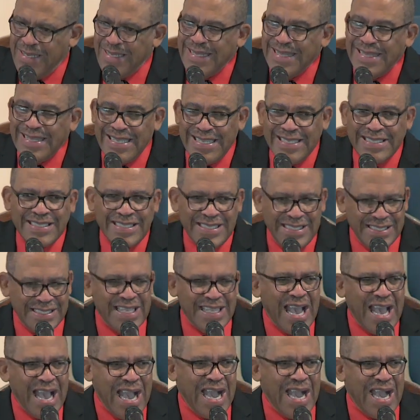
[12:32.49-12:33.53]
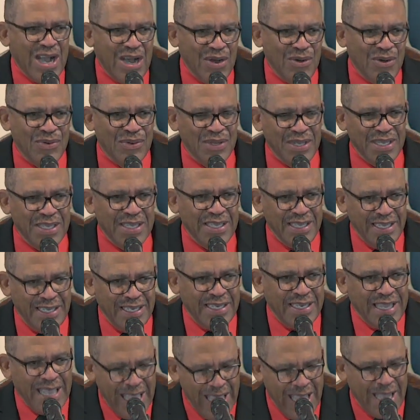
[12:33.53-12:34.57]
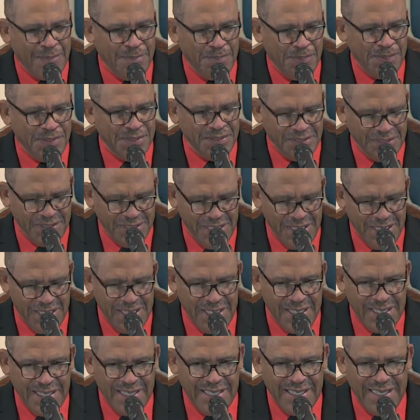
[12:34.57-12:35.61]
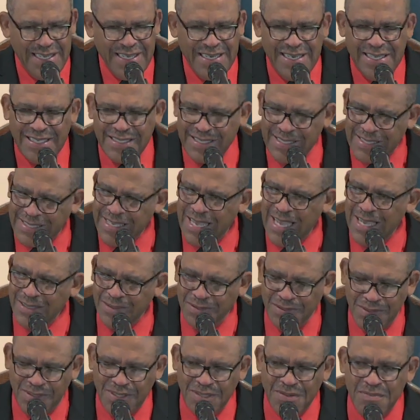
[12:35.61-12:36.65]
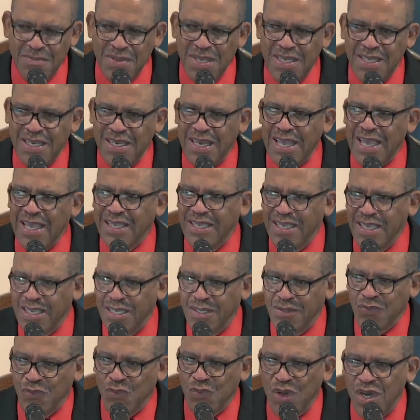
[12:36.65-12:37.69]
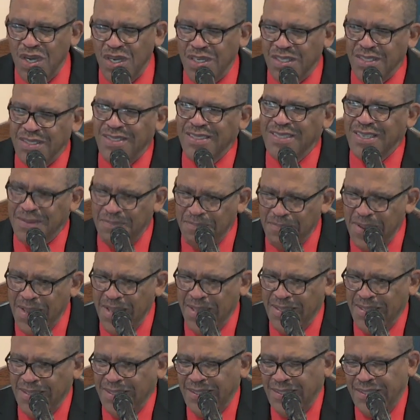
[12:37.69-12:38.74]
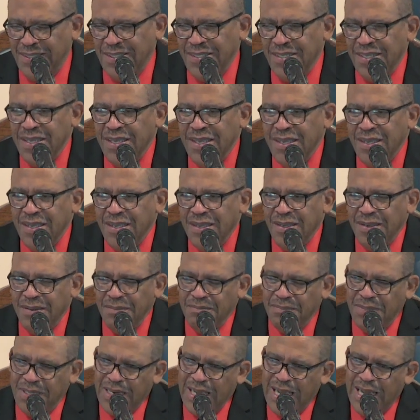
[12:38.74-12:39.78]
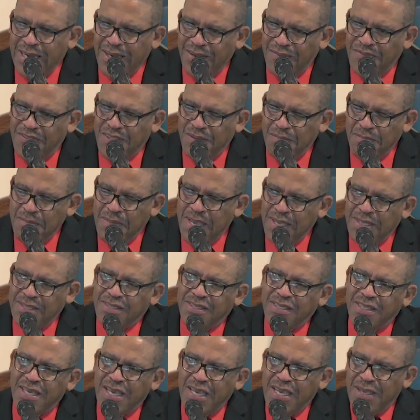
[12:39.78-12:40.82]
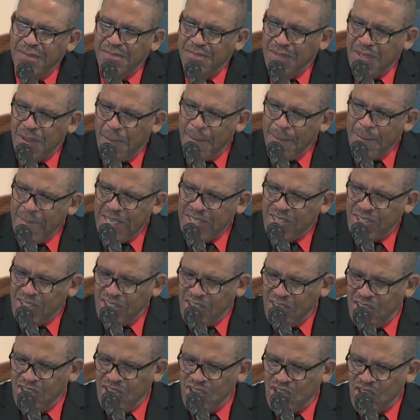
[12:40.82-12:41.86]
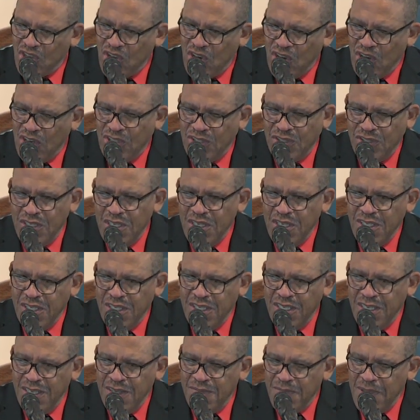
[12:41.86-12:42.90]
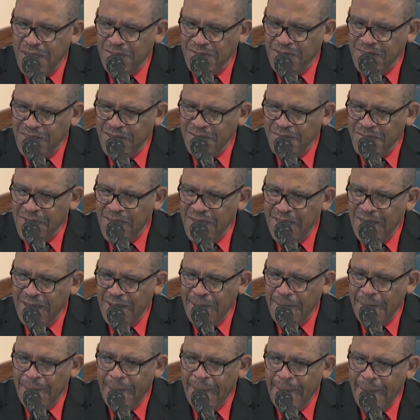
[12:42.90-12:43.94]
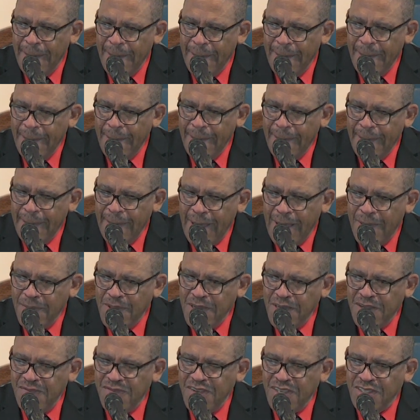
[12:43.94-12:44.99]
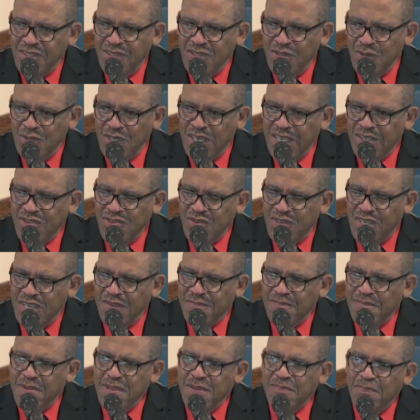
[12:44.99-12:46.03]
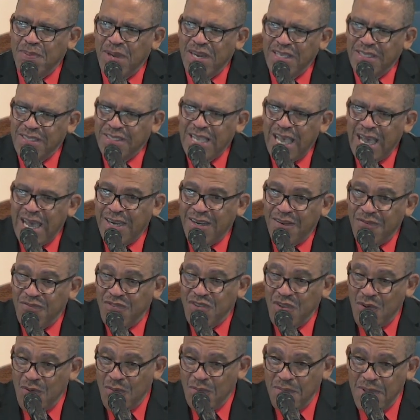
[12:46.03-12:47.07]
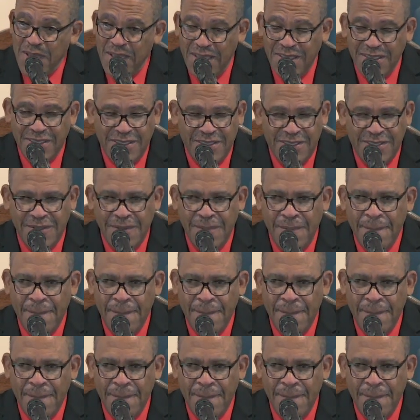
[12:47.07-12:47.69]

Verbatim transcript: This is how it happened. And it sounded to me like it was a mess. But out of the mess came the messenger. Amen, somebody. How many of us know that you can be blessed out of your mess?